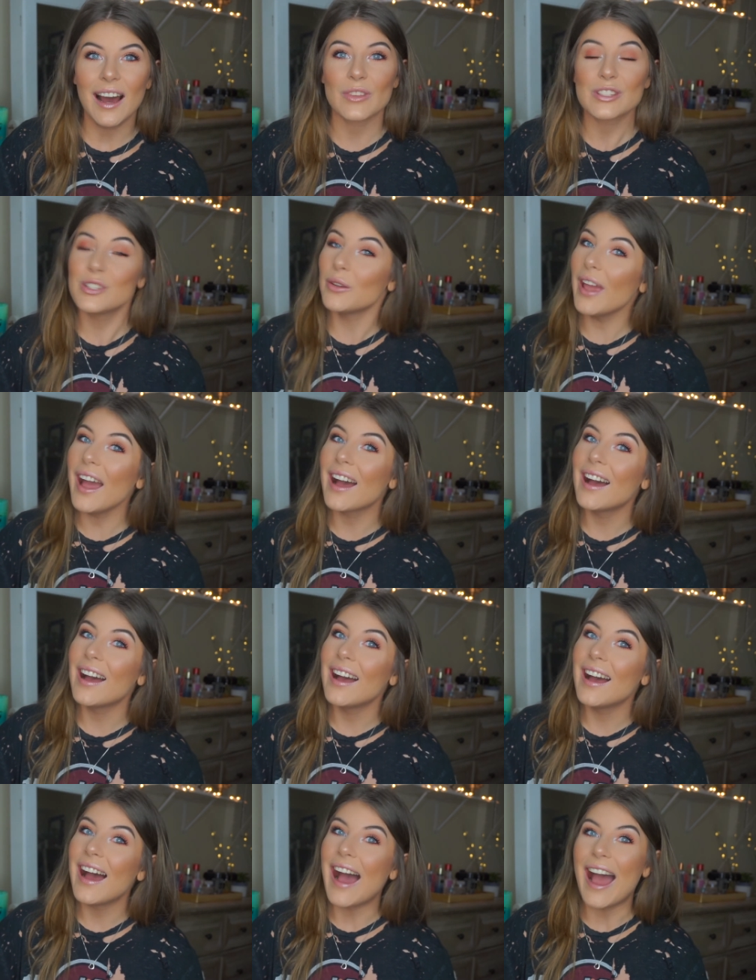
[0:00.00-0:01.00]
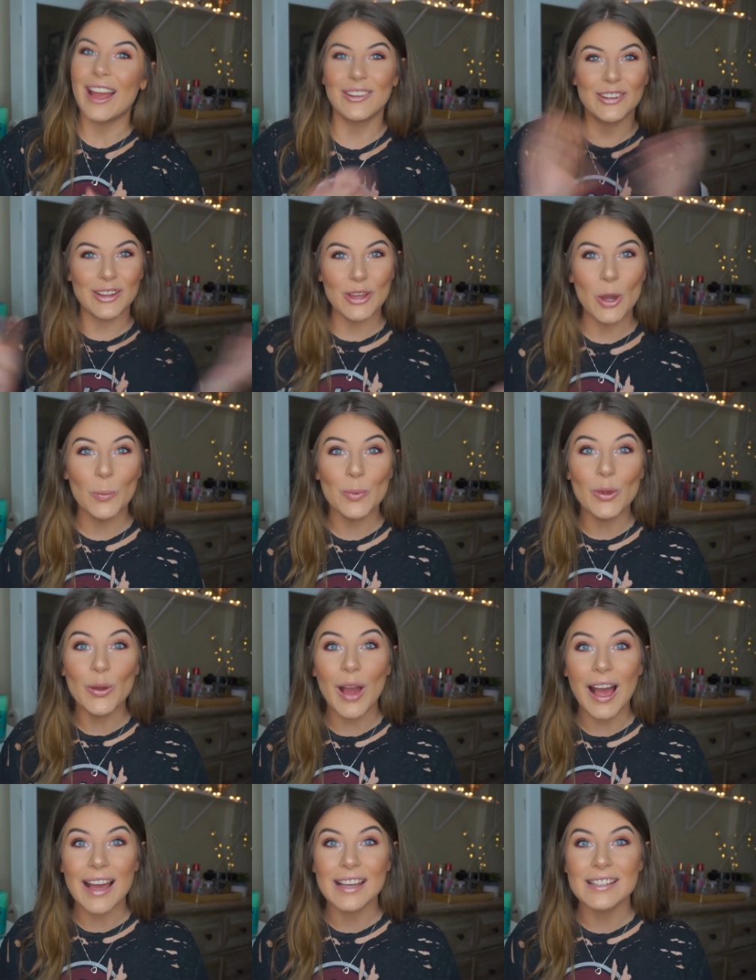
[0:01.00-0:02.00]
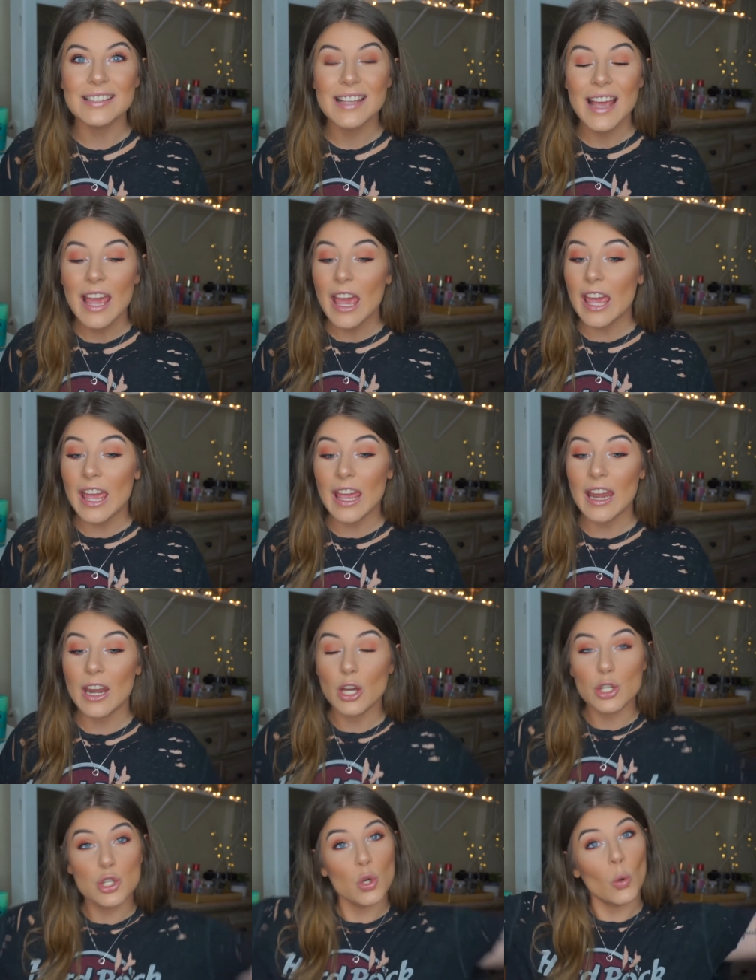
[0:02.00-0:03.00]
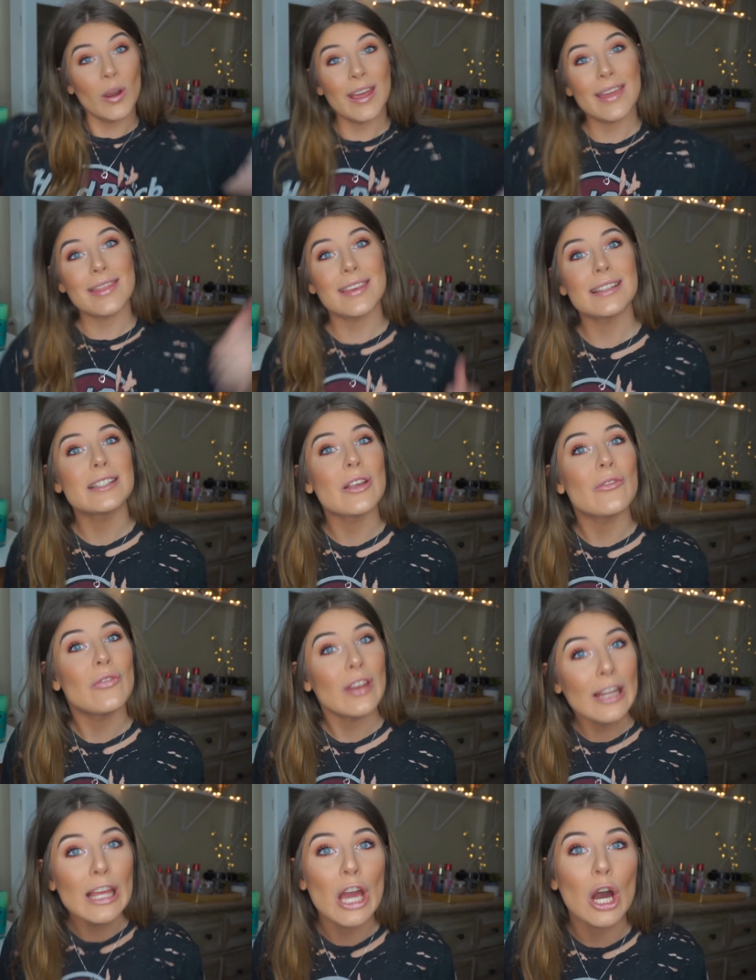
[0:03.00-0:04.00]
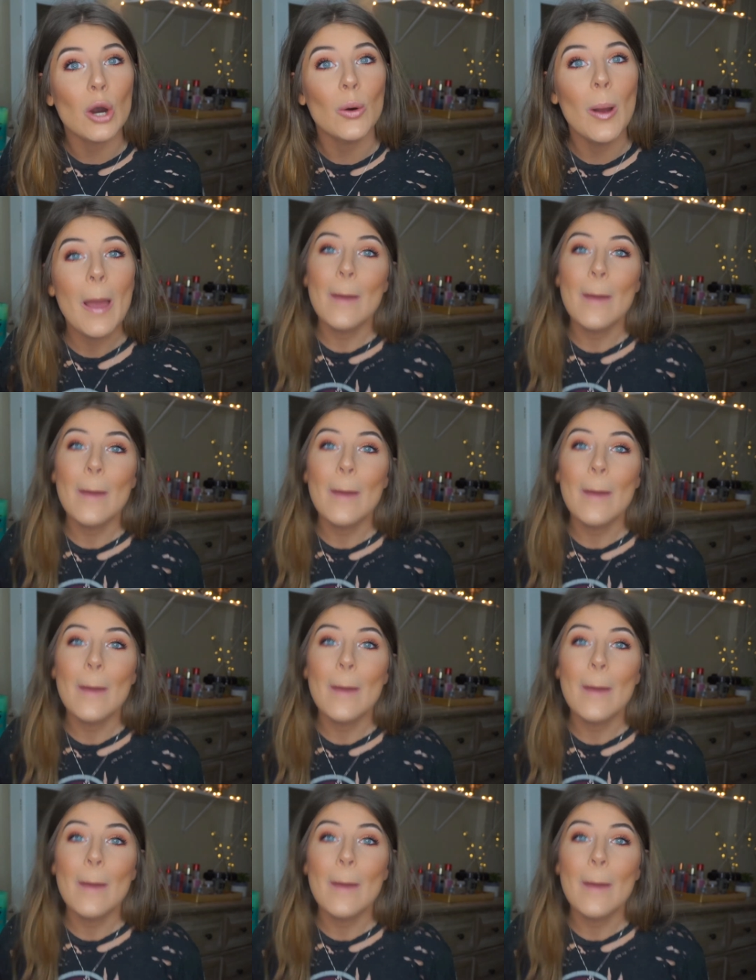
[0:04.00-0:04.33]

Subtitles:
So yeah. I really hope you guys enjoy this video.